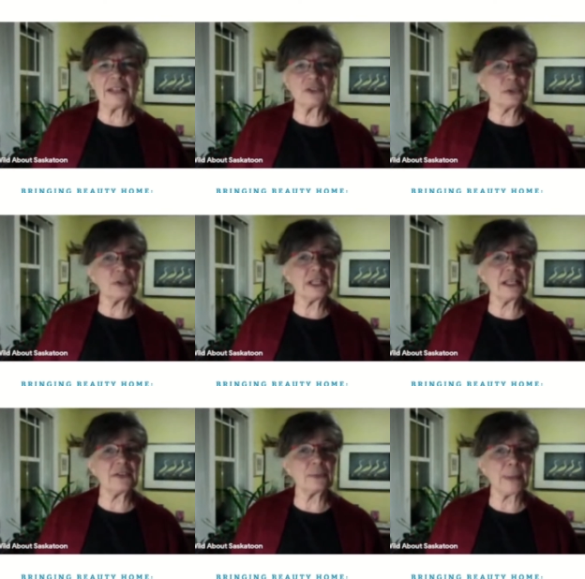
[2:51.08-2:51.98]
earned
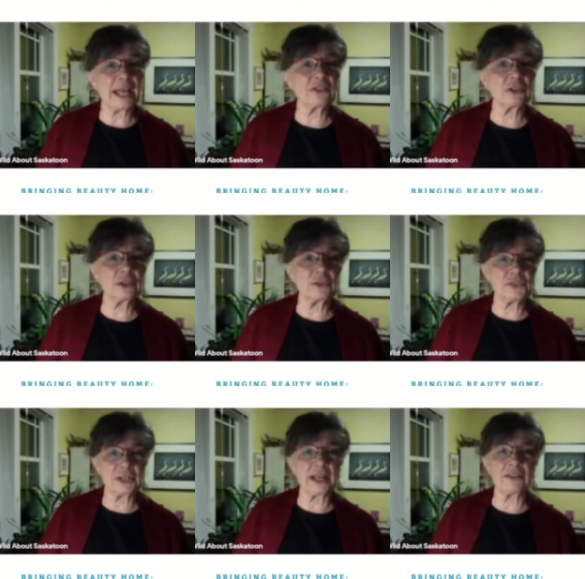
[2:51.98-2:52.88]
his Bachelor of
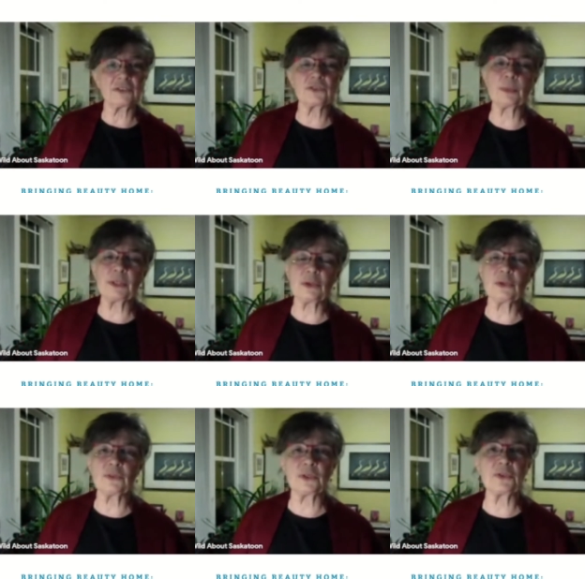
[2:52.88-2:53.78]
Science from the
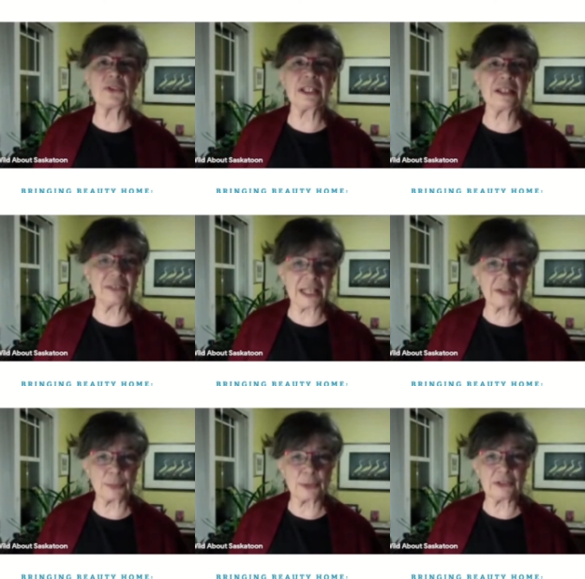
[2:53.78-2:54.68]
University of
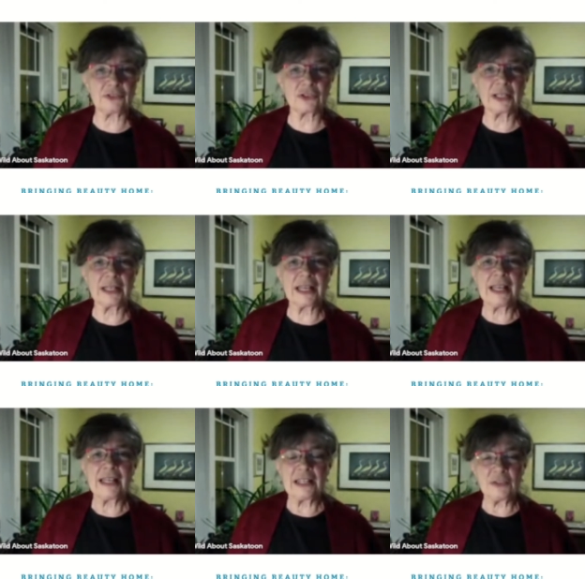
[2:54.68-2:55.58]
Lethbridge.
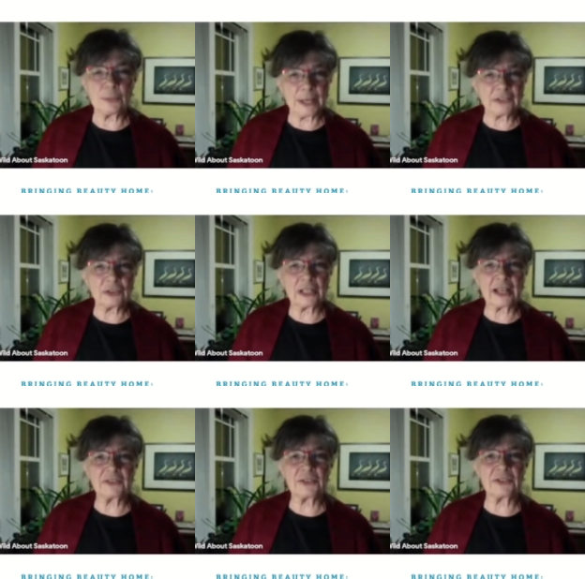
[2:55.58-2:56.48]
He
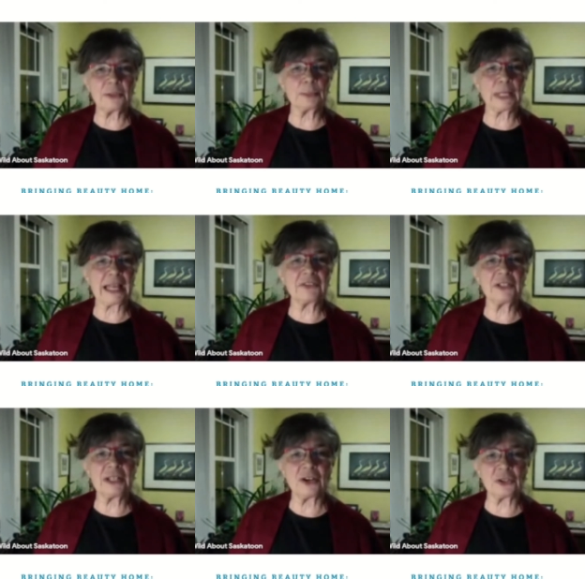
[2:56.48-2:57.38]
specializes in
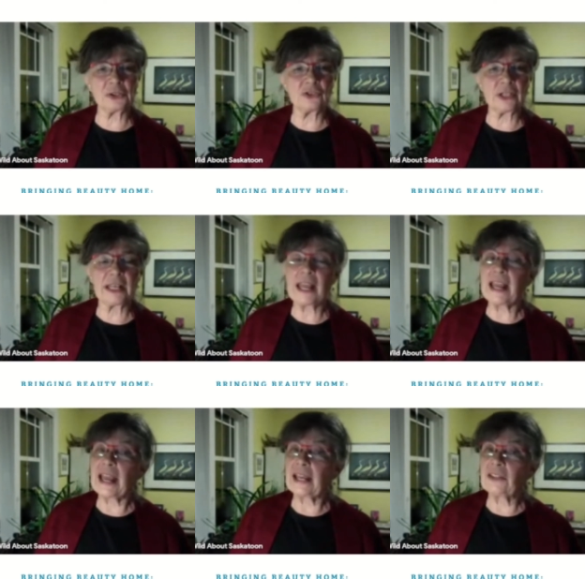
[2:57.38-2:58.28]
plant ecology,
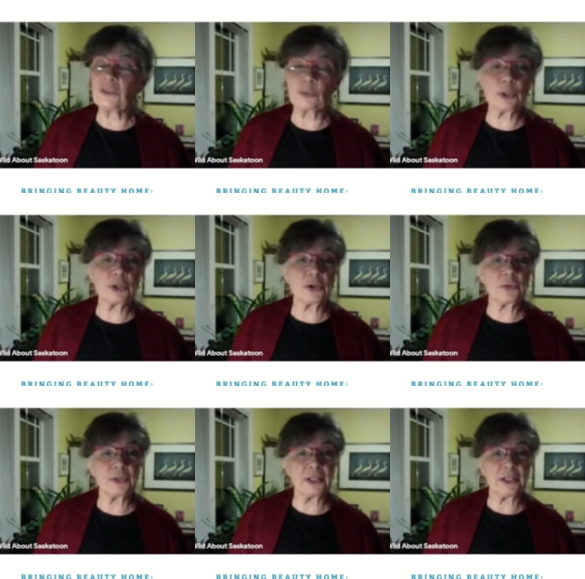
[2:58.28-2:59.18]
and his work
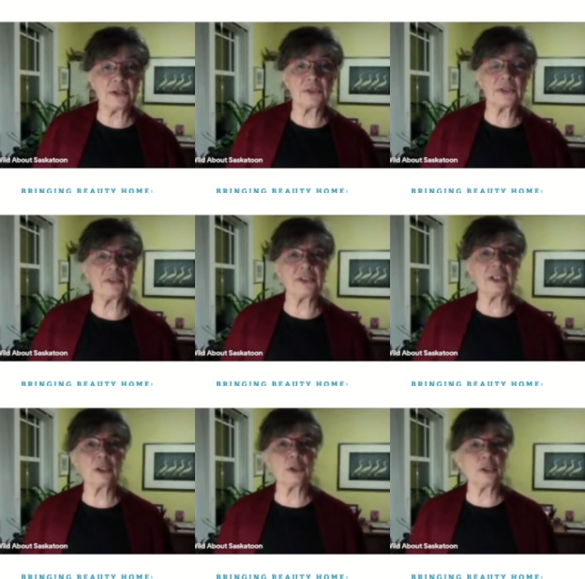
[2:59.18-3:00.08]
over the years has
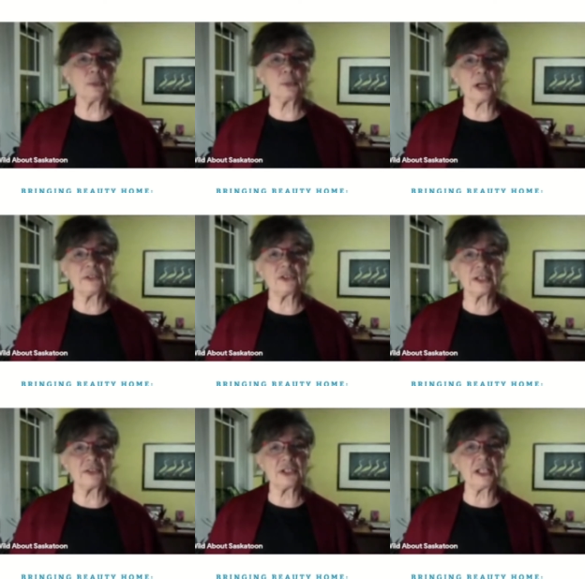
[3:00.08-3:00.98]
included
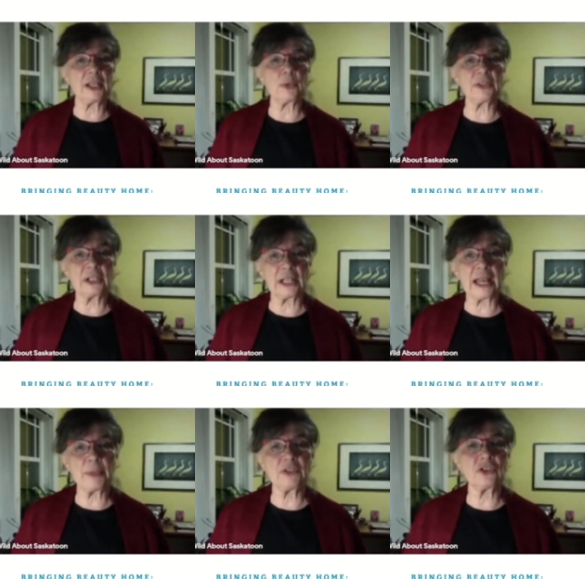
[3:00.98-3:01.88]
projects dealing with
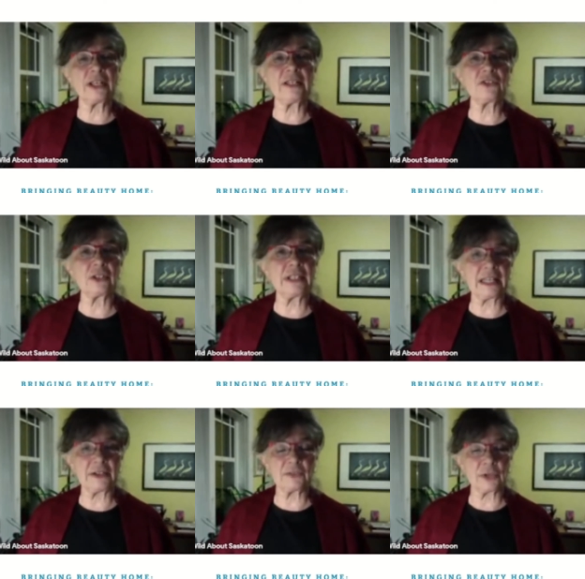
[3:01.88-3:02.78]
climate change and
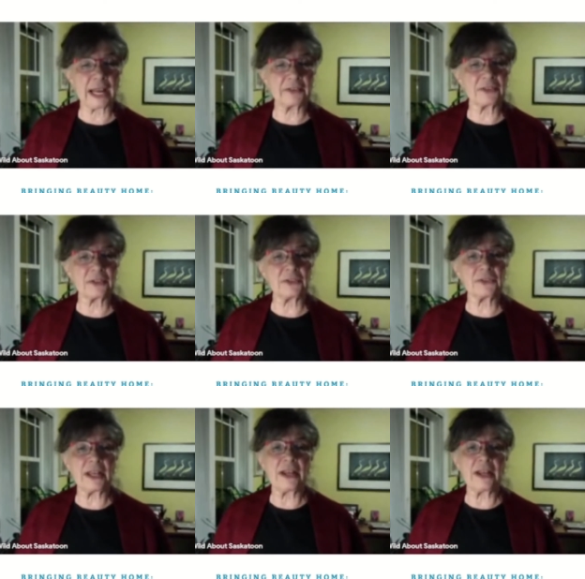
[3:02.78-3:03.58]
native grasses,